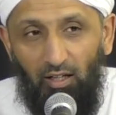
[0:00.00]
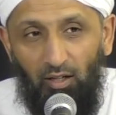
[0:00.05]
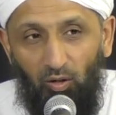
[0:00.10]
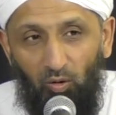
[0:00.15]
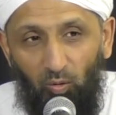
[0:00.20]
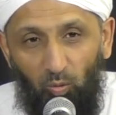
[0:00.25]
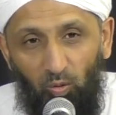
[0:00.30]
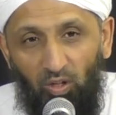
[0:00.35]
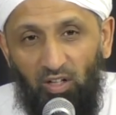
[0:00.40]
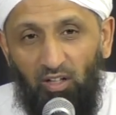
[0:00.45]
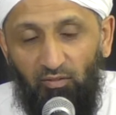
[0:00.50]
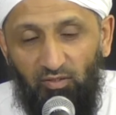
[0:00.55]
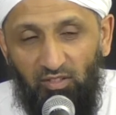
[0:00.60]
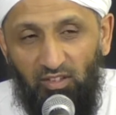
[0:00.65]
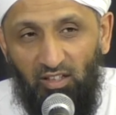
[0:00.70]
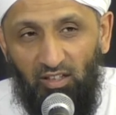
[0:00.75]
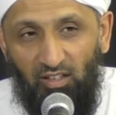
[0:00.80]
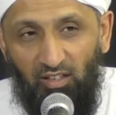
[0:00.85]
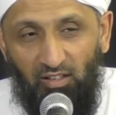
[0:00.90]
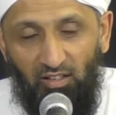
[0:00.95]
one of
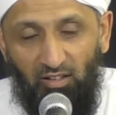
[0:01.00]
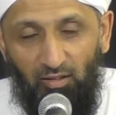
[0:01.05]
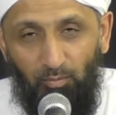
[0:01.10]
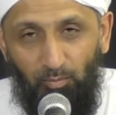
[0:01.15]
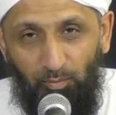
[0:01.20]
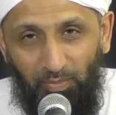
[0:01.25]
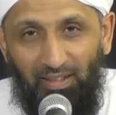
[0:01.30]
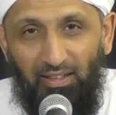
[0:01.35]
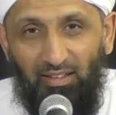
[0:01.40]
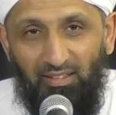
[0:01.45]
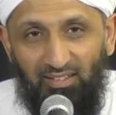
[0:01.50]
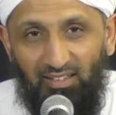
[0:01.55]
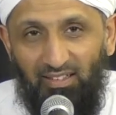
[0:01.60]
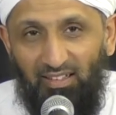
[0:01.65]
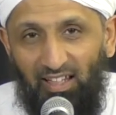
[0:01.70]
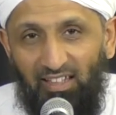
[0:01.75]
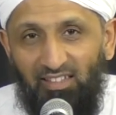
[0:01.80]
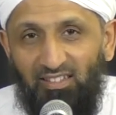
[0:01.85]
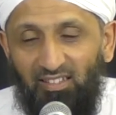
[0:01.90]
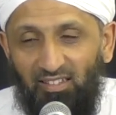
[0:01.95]
the biggest
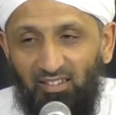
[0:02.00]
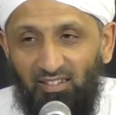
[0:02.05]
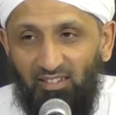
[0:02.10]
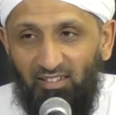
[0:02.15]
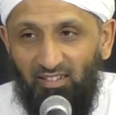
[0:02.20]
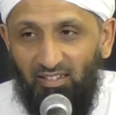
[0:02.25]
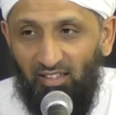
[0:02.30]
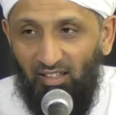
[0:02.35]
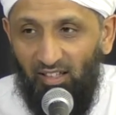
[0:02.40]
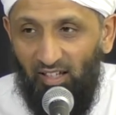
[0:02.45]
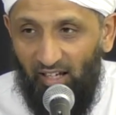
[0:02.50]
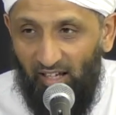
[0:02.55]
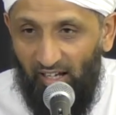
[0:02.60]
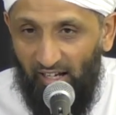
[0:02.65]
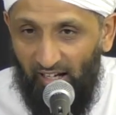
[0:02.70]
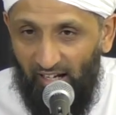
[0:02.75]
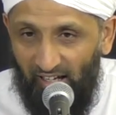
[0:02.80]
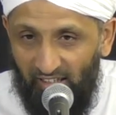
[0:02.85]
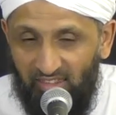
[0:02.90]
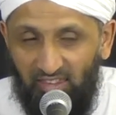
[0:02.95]
lessons
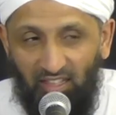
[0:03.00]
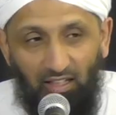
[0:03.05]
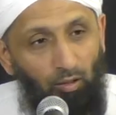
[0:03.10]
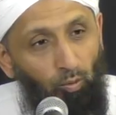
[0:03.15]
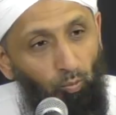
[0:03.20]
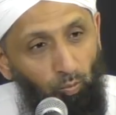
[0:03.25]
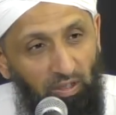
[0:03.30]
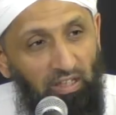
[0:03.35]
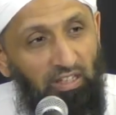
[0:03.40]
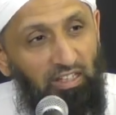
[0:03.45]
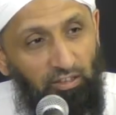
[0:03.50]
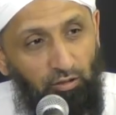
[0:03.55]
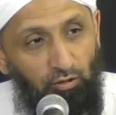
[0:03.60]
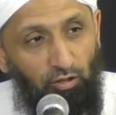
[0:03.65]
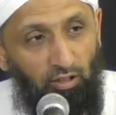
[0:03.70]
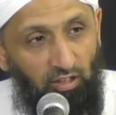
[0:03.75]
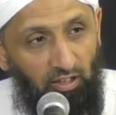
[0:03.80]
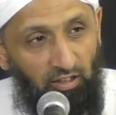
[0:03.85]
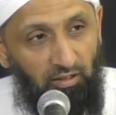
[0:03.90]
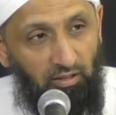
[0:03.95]
I think we need
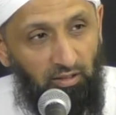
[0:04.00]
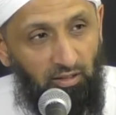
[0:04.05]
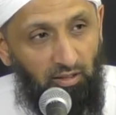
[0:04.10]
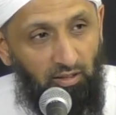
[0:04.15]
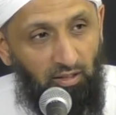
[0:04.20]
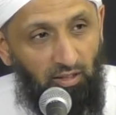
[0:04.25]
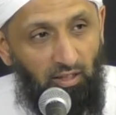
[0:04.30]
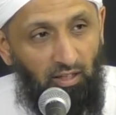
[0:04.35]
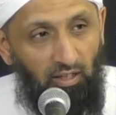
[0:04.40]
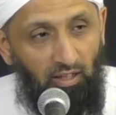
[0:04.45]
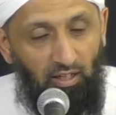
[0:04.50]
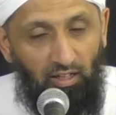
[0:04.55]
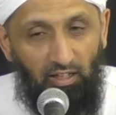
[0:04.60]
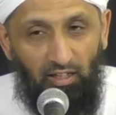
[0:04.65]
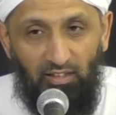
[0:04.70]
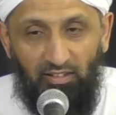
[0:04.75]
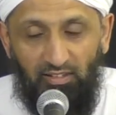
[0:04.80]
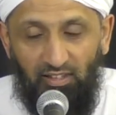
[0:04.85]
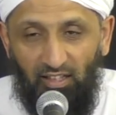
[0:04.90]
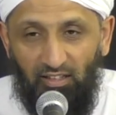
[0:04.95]
to learn
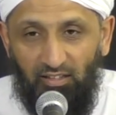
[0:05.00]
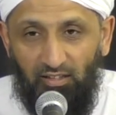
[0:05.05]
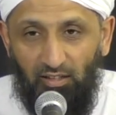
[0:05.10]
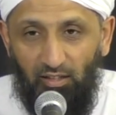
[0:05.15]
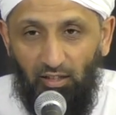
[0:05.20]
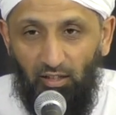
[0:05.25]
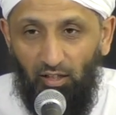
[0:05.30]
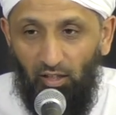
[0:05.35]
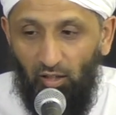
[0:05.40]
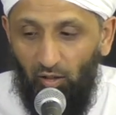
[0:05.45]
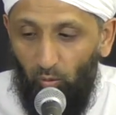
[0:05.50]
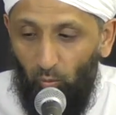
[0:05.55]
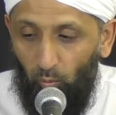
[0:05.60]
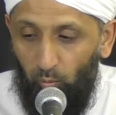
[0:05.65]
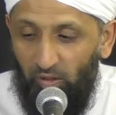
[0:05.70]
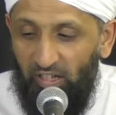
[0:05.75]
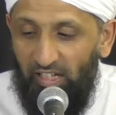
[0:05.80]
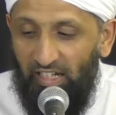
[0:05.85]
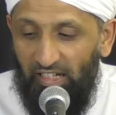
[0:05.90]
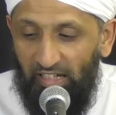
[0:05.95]
is that
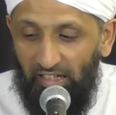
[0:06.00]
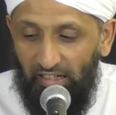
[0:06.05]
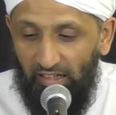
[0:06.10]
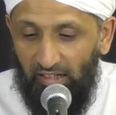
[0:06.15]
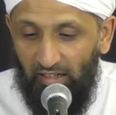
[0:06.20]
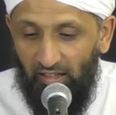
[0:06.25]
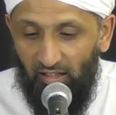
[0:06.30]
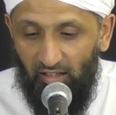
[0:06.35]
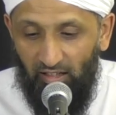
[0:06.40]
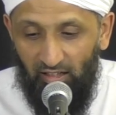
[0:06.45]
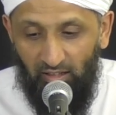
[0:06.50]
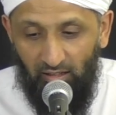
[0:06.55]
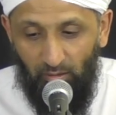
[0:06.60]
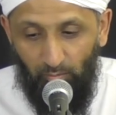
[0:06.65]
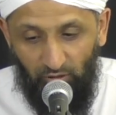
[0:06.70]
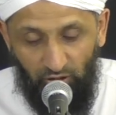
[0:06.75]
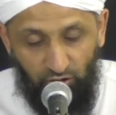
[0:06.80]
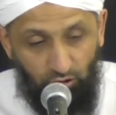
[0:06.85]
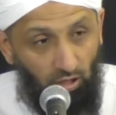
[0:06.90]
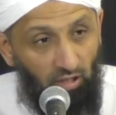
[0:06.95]
we in the
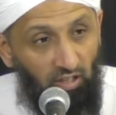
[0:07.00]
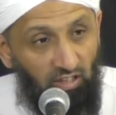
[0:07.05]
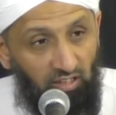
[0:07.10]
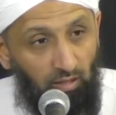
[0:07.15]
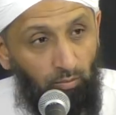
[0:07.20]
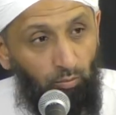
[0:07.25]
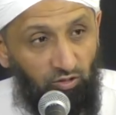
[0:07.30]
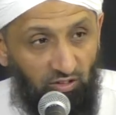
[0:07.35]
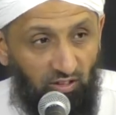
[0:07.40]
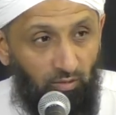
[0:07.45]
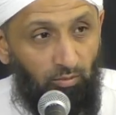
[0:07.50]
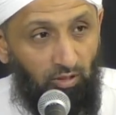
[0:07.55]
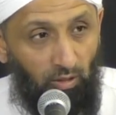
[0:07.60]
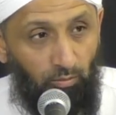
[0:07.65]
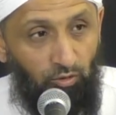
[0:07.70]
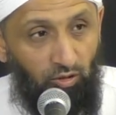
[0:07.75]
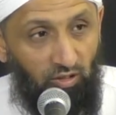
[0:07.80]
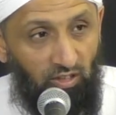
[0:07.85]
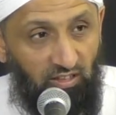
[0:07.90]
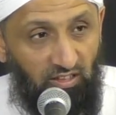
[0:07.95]
majority Muslim
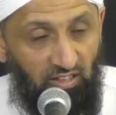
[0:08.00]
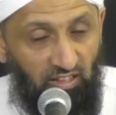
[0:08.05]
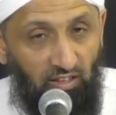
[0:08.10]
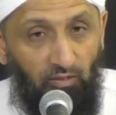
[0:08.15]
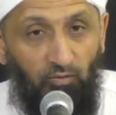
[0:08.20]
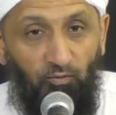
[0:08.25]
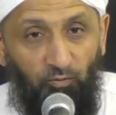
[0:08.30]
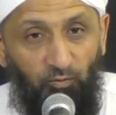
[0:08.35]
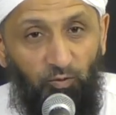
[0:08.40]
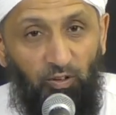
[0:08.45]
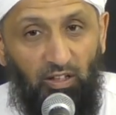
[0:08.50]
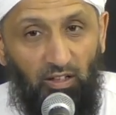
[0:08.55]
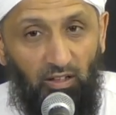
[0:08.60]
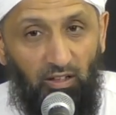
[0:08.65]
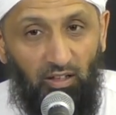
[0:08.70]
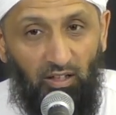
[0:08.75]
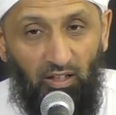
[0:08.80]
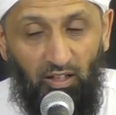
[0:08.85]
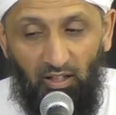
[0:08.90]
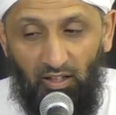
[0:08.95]
community
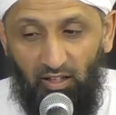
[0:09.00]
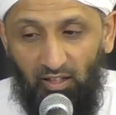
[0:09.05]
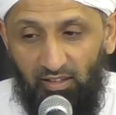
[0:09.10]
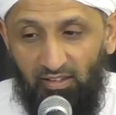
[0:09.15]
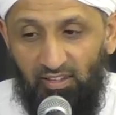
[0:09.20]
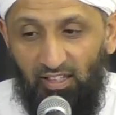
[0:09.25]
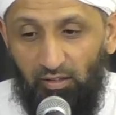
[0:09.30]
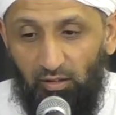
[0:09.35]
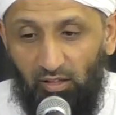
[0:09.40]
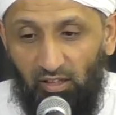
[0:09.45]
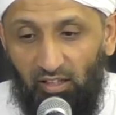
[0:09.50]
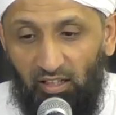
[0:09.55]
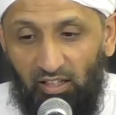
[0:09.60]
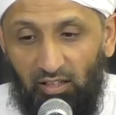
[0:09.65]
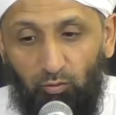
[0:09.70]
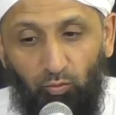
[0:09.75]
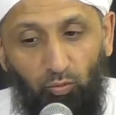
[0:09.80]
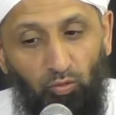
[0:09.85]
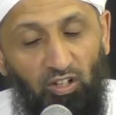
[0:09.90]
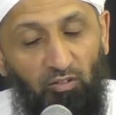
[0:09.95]
feel that
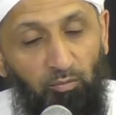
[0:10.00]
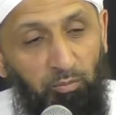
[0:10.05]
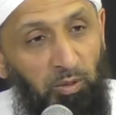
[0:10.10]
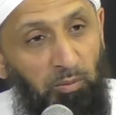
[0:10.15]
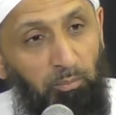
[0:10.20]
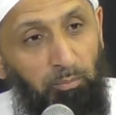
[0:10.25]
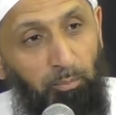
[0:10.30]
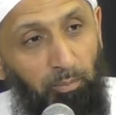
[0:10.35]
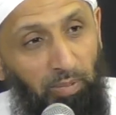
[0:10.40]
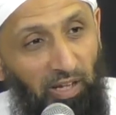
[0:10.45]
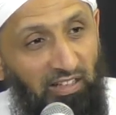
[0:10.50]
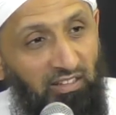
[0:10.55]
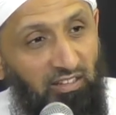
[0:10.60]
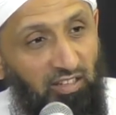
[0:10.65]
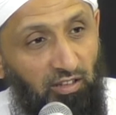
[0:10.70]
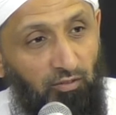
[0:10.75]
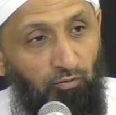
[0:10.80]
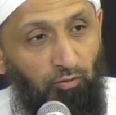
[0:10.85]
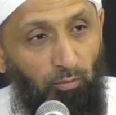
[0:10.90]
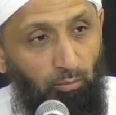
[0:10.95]
it would have been
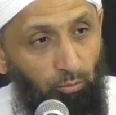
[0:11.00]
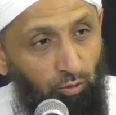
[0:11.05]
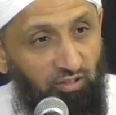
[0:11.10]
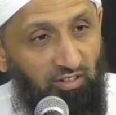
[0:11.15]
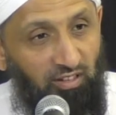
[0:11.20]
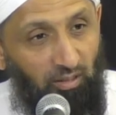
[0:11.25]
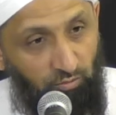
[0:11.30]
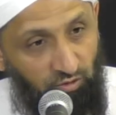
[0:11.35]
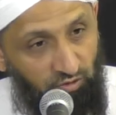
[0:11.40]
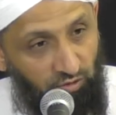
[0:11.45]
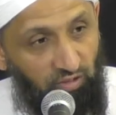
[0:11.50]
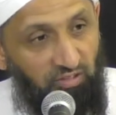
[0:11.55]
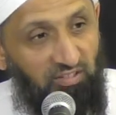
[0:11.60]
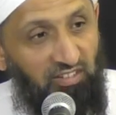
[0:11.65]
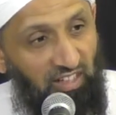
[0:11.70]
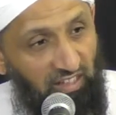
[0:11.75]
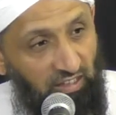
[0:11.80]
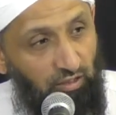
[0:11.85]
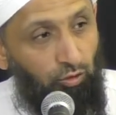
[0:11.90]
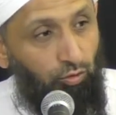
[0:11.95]
better for Muslims to
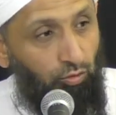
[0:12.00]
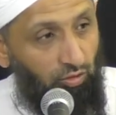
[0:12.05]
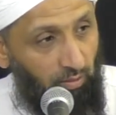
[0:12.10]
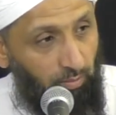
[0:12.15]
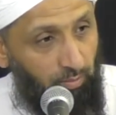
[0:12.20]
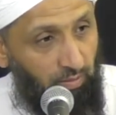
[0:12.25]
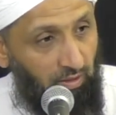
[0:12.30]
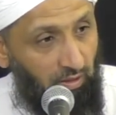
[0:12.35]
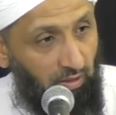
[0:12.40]
stay in Europe,